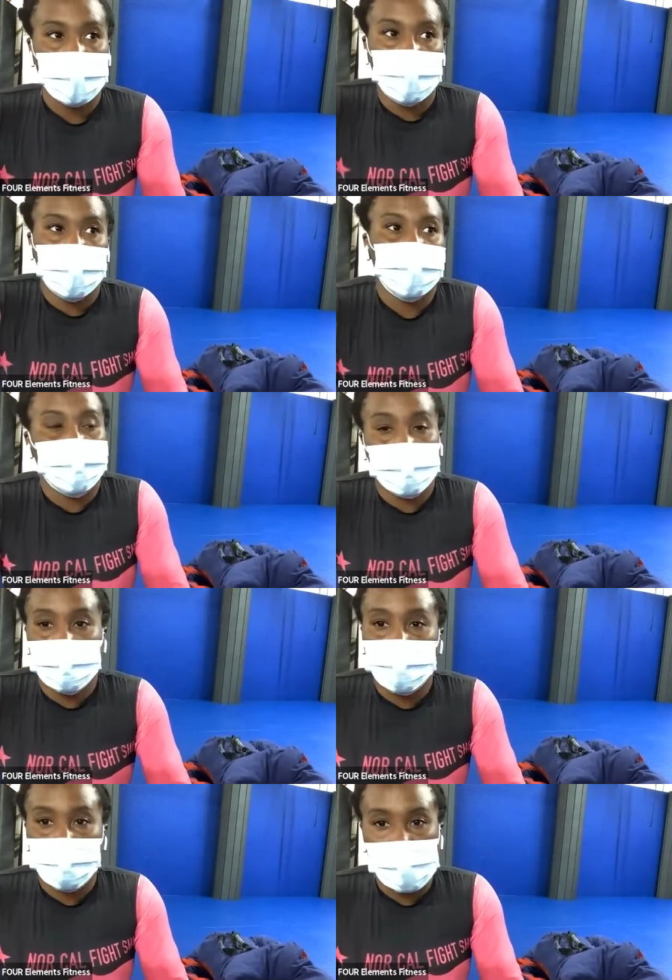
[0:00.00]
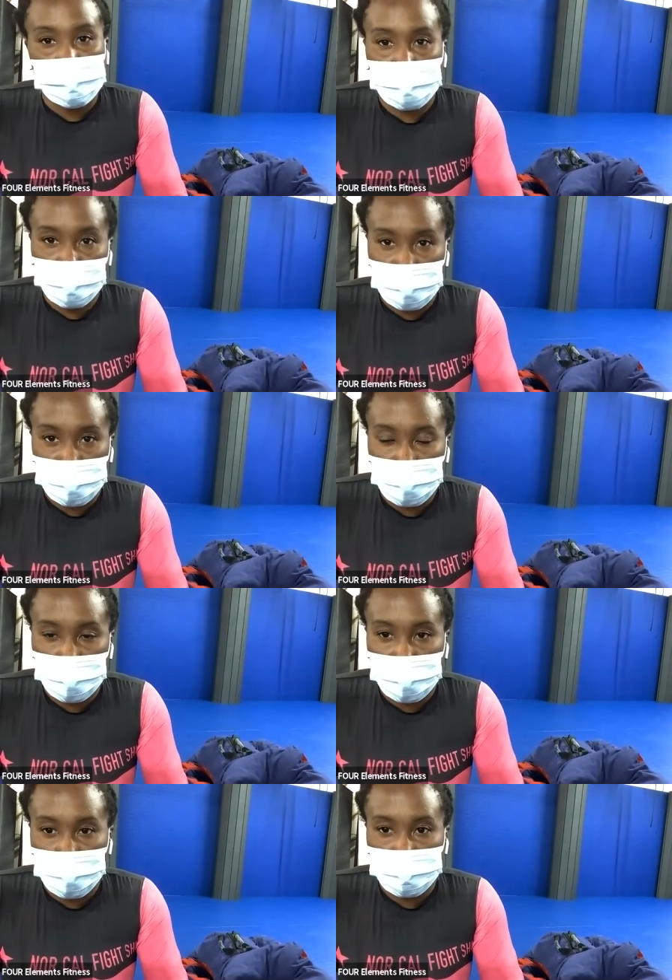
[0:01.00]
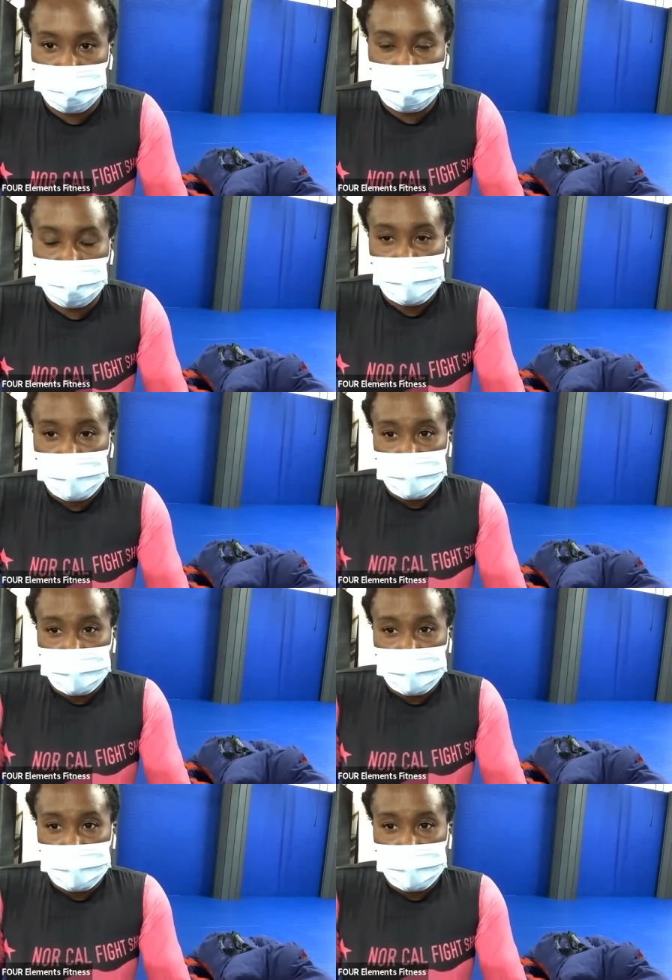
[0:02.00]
or for the whole month, we want to go over